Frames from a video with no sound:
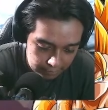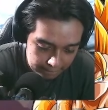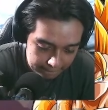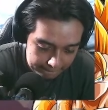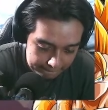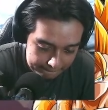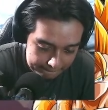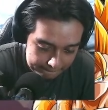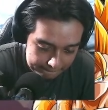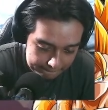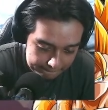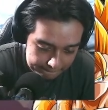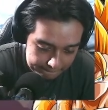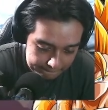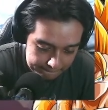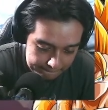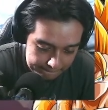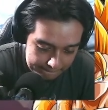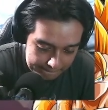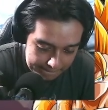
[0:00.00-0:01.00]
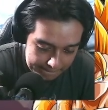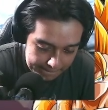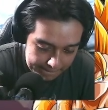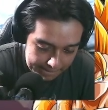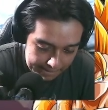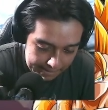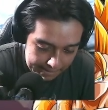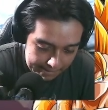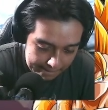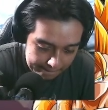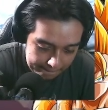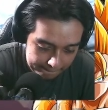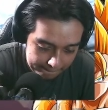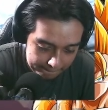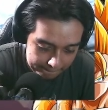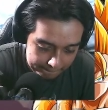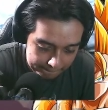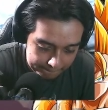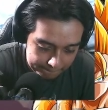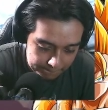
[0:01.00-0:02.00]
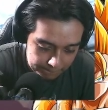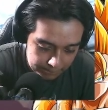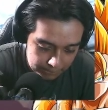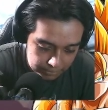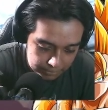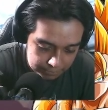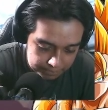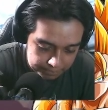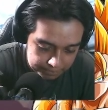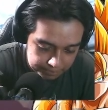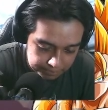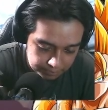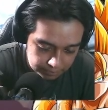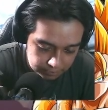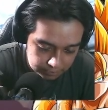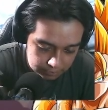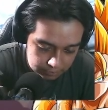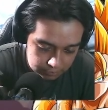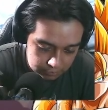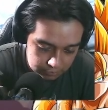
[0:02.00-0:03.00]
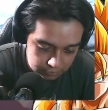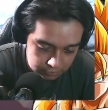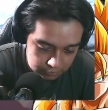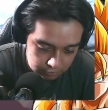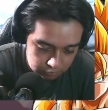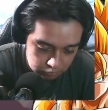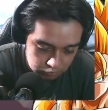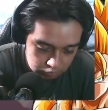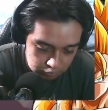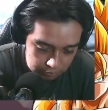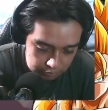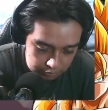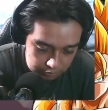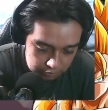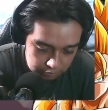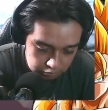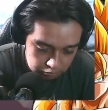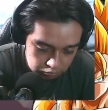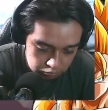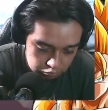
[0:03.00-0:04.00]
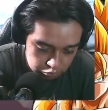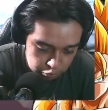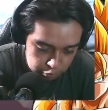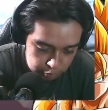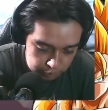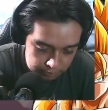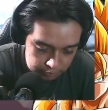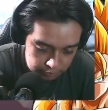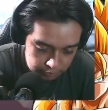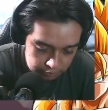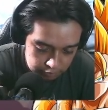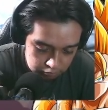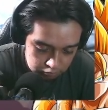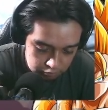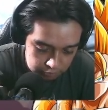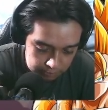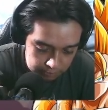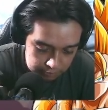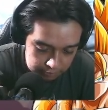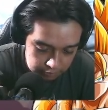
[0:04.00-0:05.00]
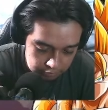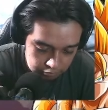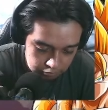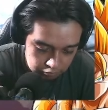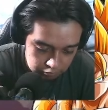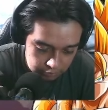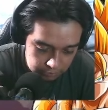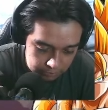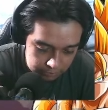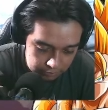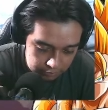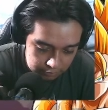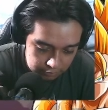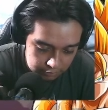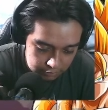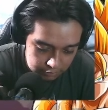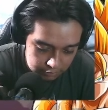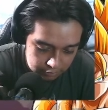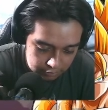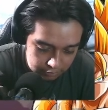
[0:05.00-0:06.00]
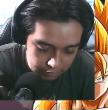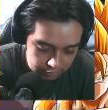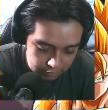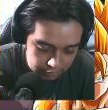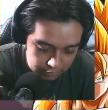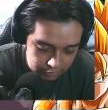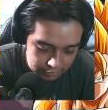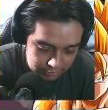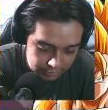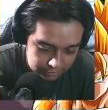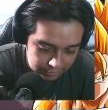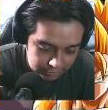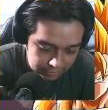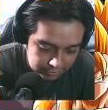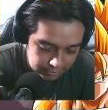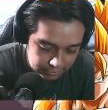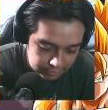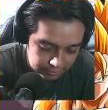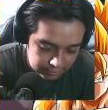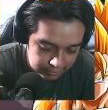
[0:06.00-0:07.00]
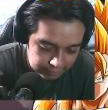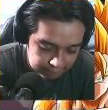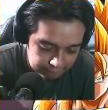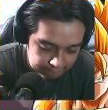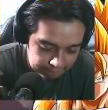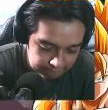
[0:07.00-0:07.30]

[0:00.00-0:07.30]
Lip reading: Nothing is said.